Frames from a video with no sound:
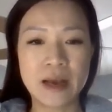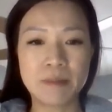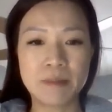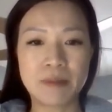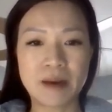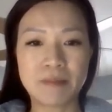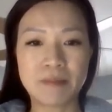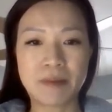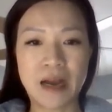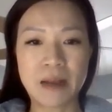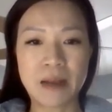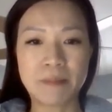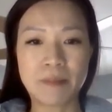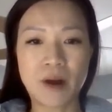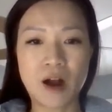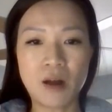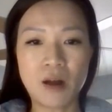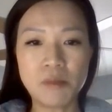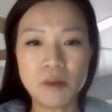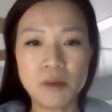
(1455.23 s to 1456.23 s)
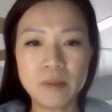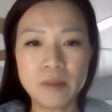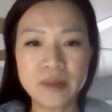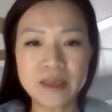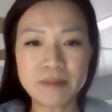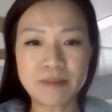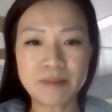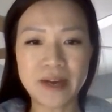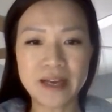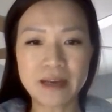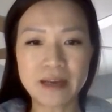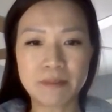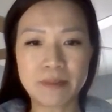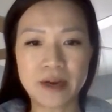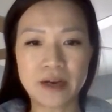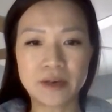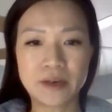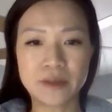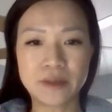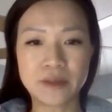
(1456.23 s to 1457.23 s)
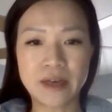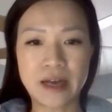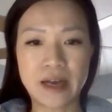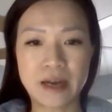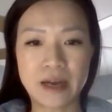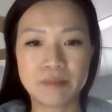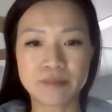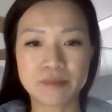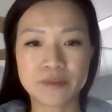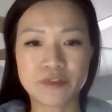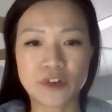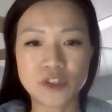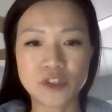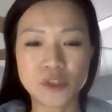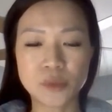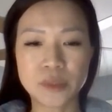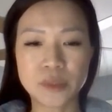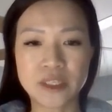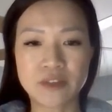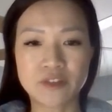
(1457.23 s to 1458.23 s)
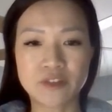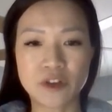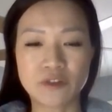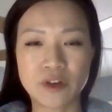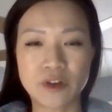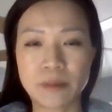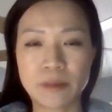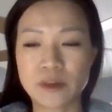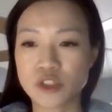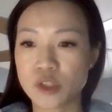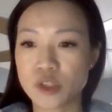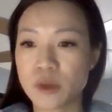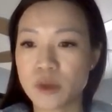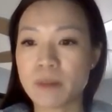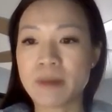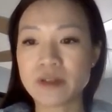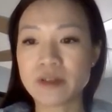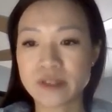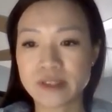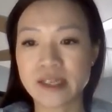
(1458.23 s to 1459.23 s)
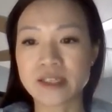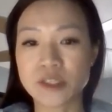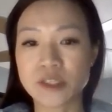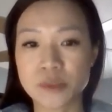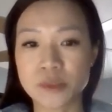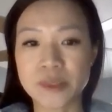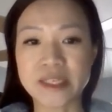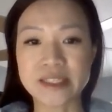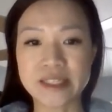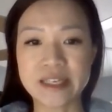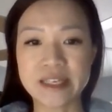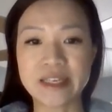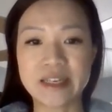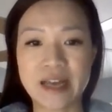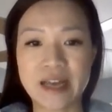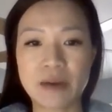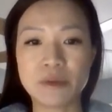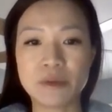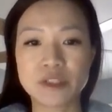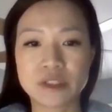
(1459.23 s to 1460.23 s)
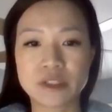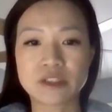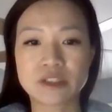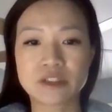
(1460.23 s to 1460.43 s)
But probably by about first week of November, so about 6 weeks in, I was